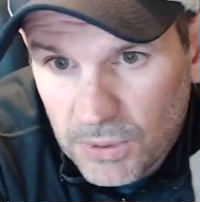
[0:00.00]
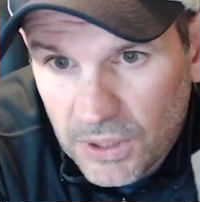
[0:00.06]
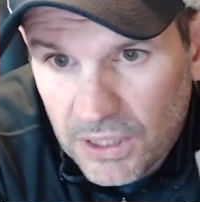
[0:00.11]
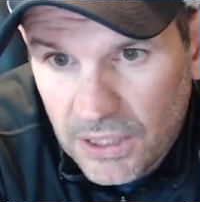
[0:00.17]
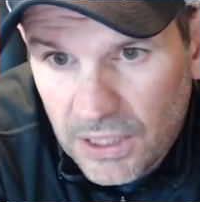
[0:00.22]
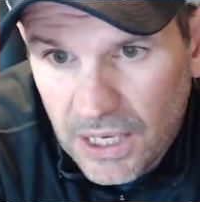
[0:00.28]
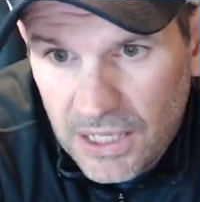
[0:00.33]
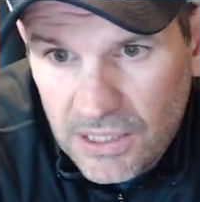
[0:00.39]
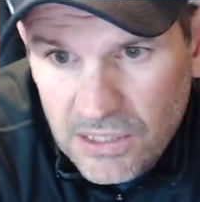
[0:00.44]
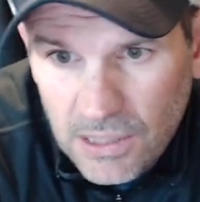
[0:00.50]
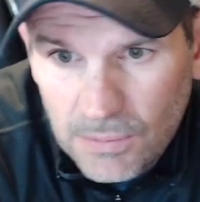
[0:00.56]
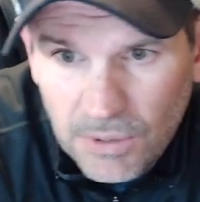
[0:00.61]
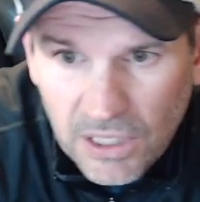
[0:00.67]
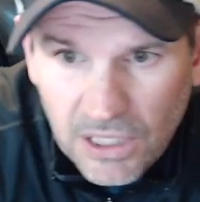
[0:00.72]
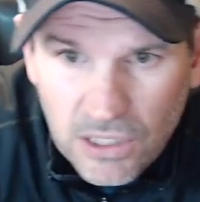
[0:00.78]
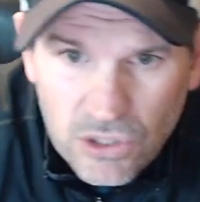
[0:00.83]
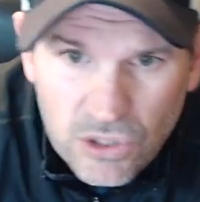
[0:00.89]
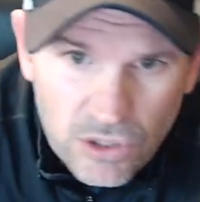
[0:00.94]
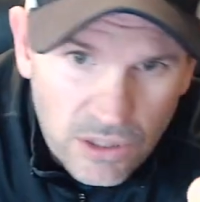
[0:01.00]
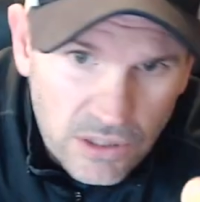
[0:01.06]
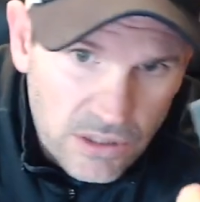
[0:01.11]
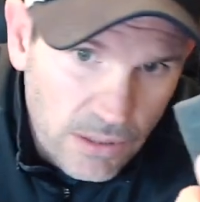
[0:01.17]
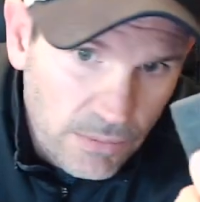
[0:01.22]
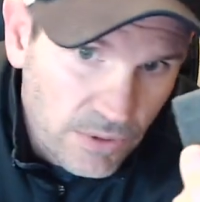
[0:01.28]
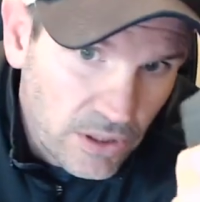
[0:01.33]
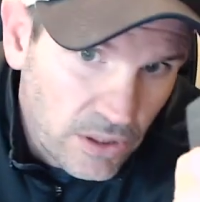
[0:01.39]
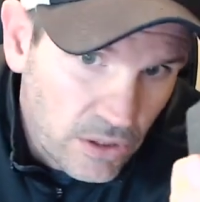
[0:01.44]
But again, something interesting,
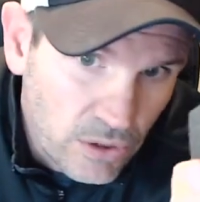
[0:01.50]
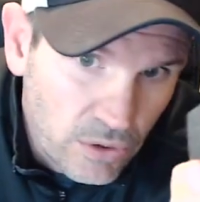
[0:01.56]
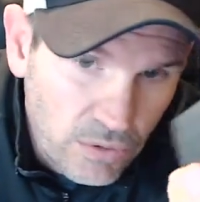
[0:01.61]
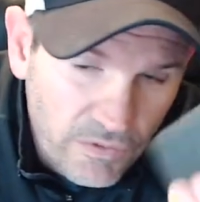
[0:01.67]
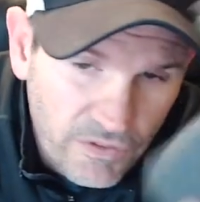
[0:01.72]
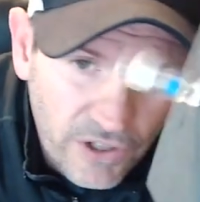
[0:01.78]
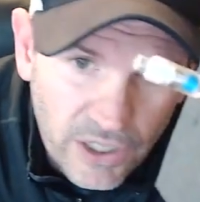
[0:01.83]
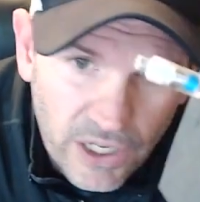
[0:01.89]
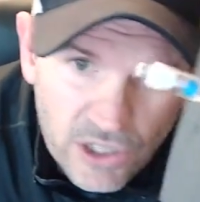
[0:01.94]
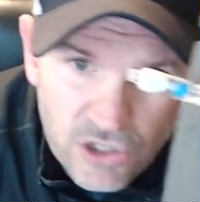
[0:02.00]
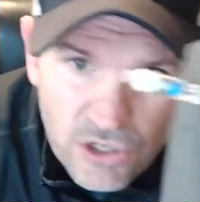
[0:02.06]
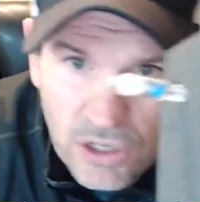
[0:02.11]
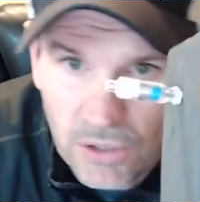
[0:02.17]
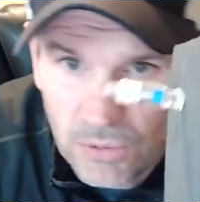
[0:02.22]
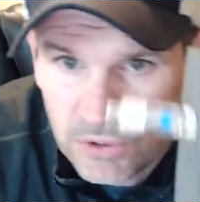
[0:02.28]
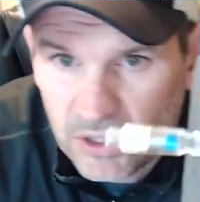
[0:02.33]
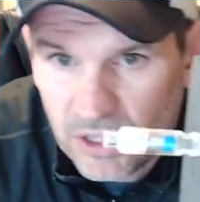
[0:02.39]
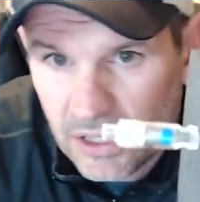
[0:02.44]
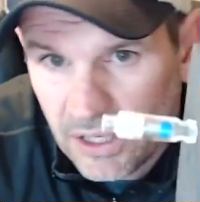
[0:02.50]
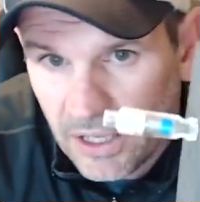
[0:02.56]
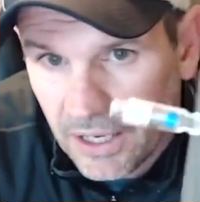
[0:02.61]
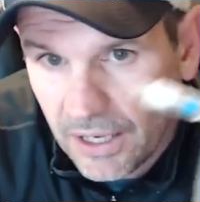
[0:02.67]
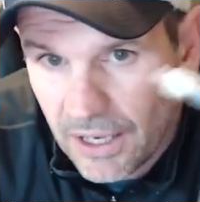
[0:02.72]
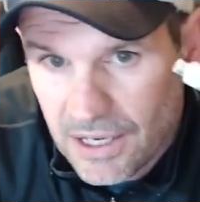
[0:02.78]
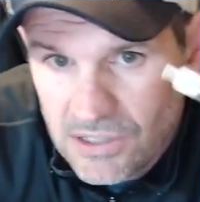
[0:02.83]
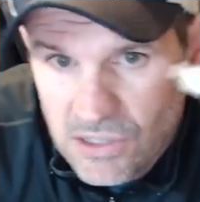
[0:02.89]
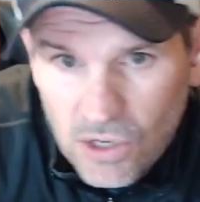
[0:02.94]
something new. Figured I'd share it with you
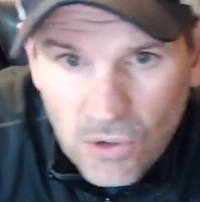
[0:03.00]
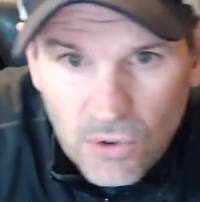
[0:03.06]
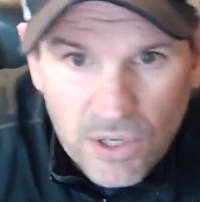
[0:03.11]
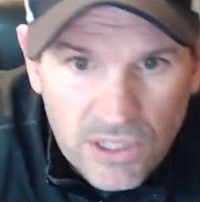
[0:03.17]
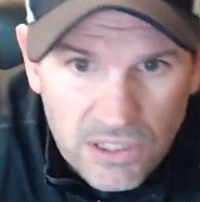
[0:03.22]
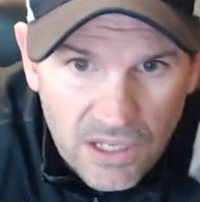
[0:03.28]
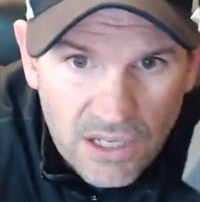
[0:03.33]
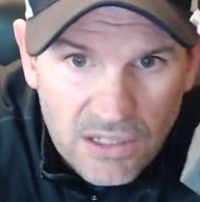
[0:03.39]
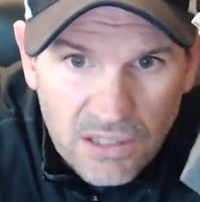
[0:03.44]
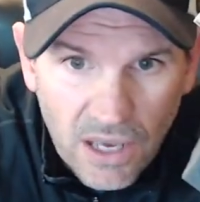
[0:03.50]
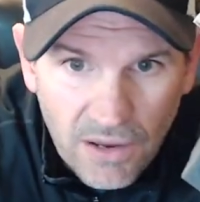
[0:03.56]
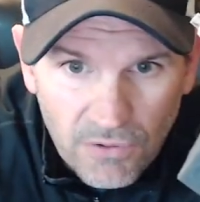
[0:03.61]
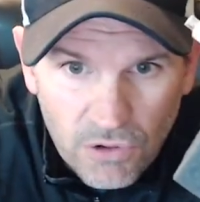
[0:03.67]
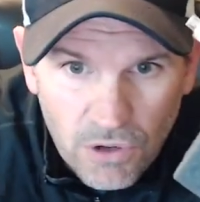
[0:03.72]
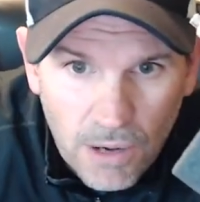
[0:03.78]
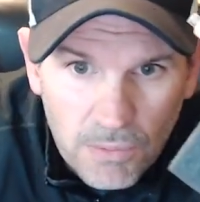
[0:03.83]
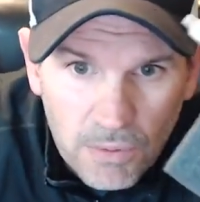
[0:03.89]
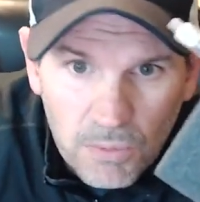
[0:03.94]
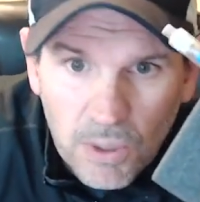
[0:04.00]
today. As always, stay safe, Trauma